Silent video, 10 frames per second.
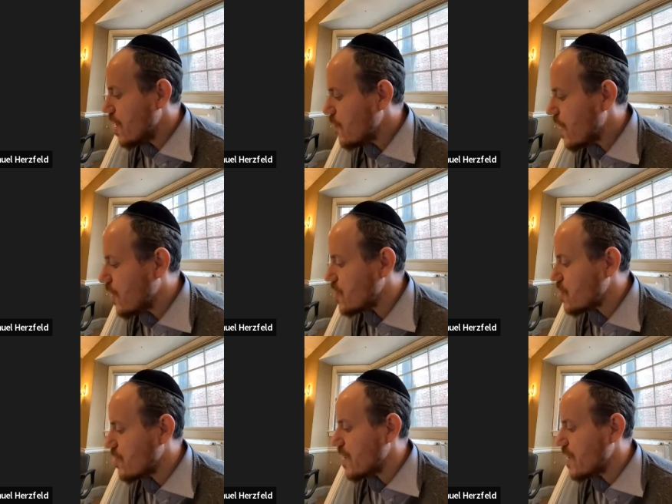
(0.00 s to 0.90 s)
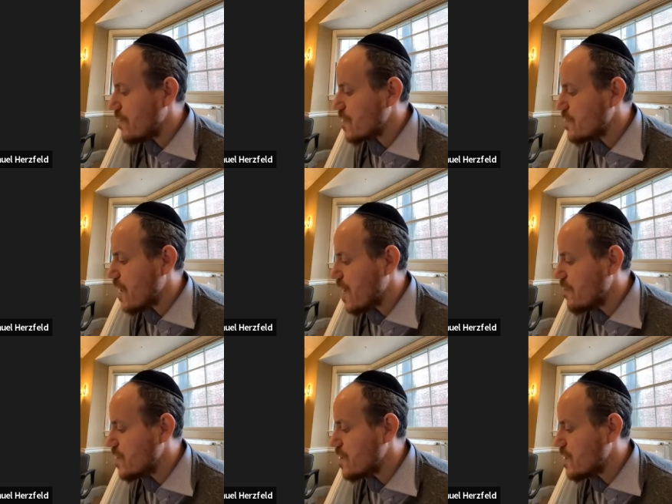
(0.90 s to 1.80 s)
Shenotefes
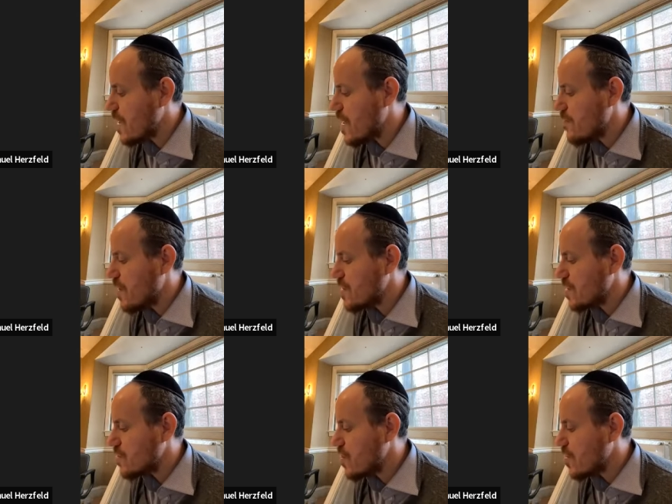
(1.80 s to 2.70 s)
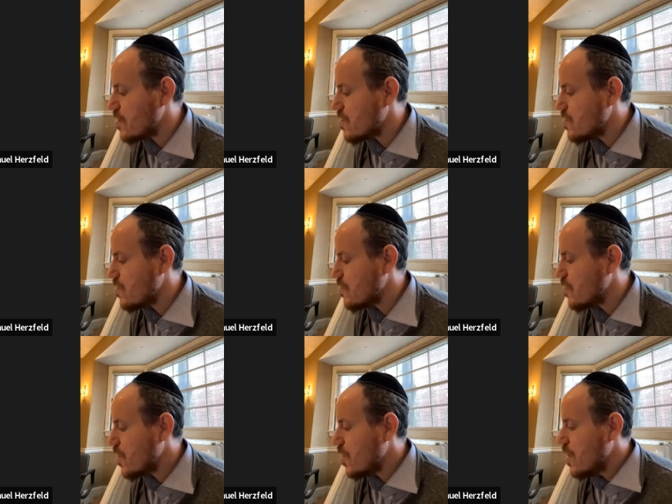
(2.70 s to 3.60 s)
Mayim Mistei Beis
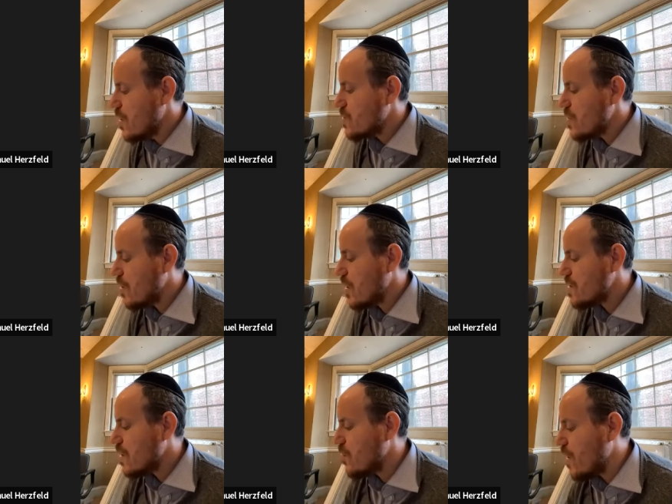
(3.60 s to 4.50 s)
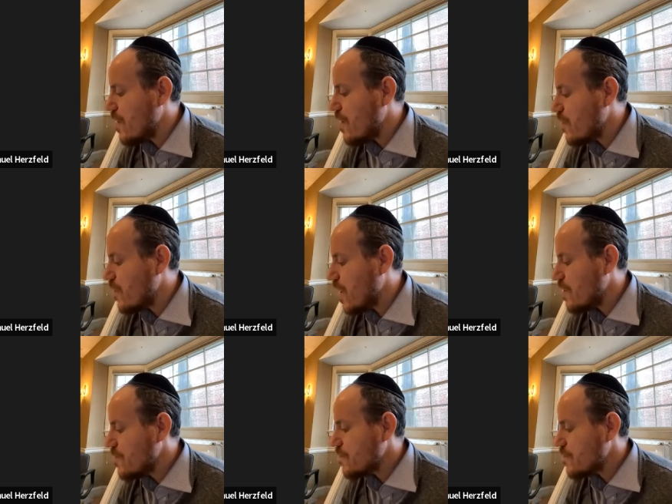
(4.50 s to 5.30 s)
So let's say you have uh,